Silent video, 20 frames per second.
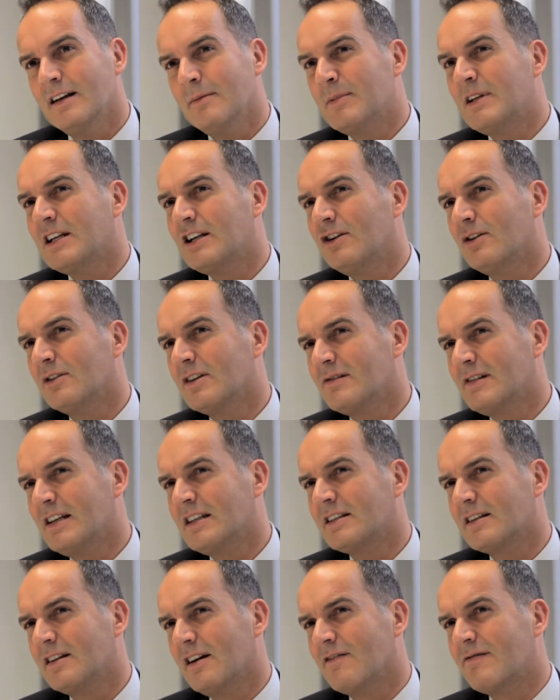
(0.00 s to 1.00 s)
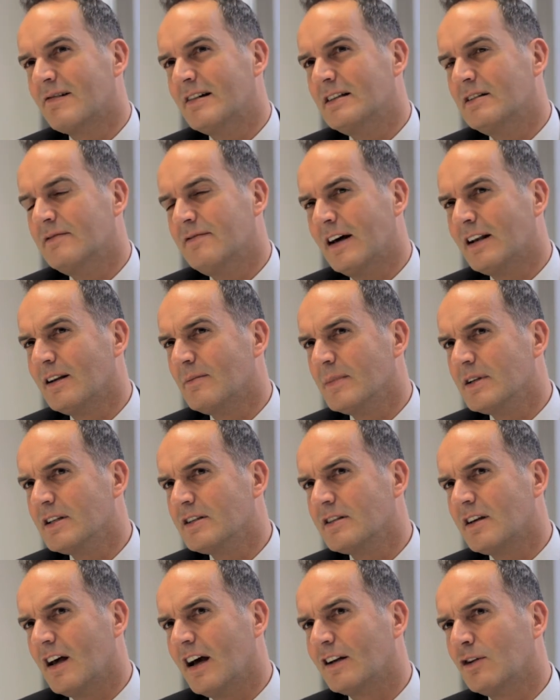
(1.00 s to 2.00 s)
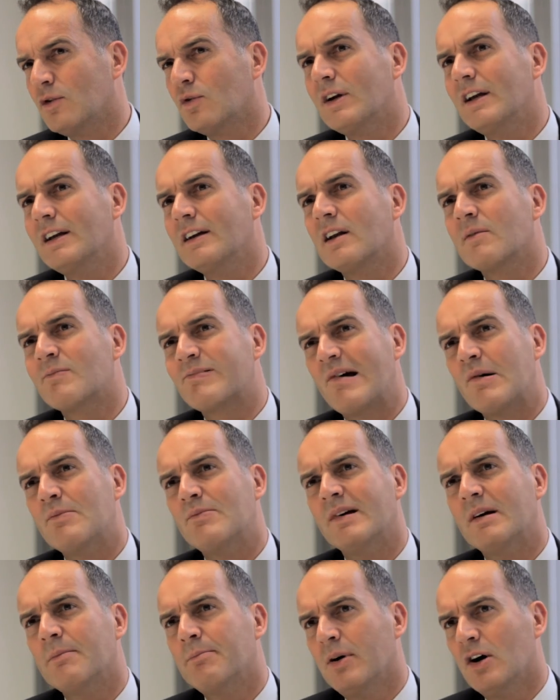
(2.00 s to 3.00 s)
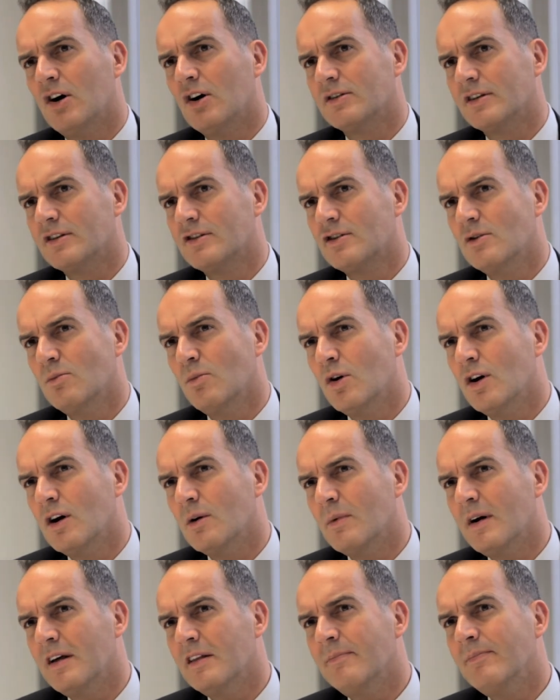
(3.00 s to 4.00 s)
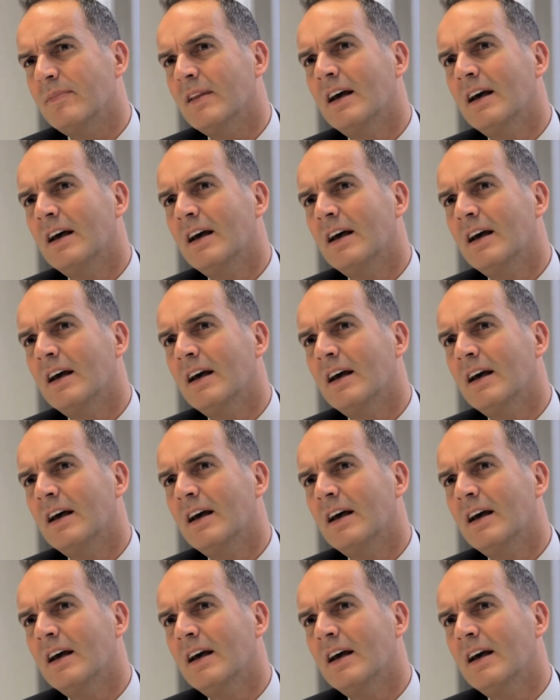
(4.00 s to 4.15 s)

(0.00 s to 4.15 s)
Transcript: particularly on the discovery and development side, looking at appropriate partners to work with.